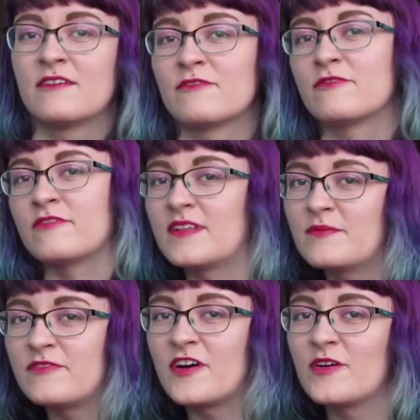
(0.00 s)

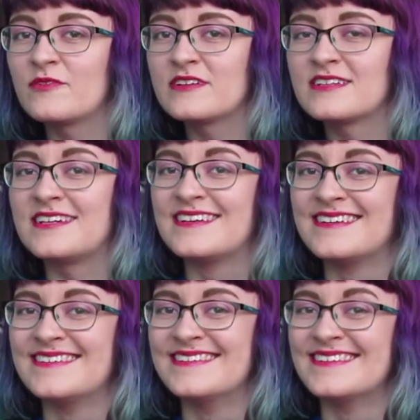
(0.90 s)
flip phone?
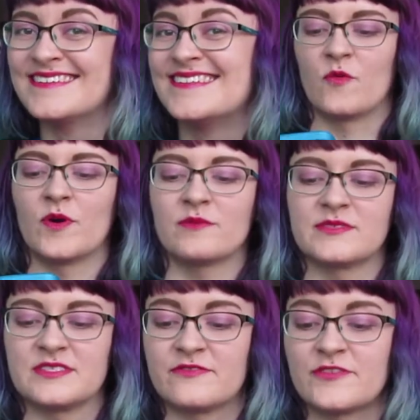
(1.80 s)
"What
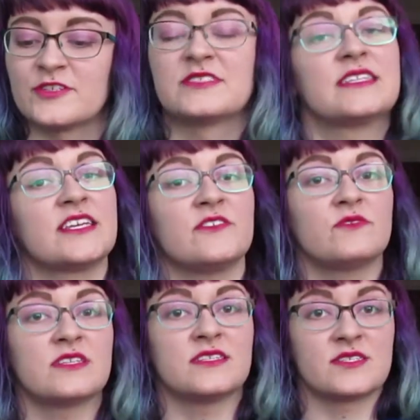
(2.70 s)
was the first thing you
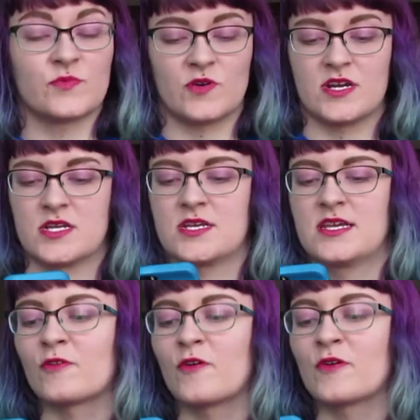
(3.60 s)
did this morning?"
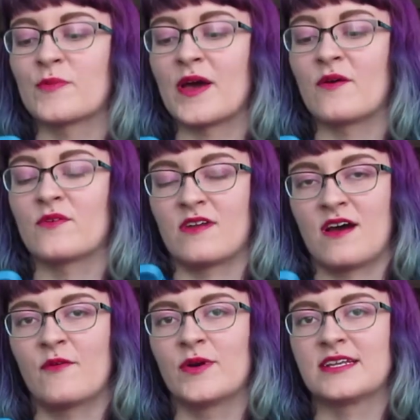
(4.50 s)
"Wrote about
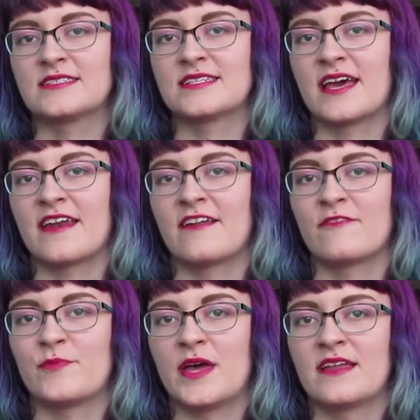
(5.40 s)
not wanting to get out
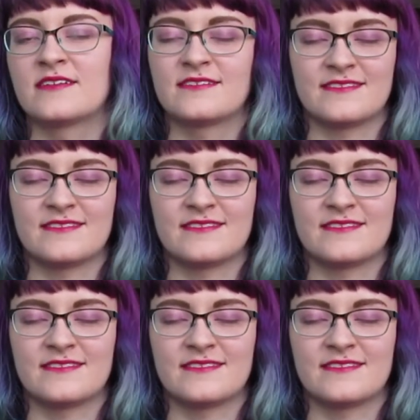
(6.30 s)
of bed."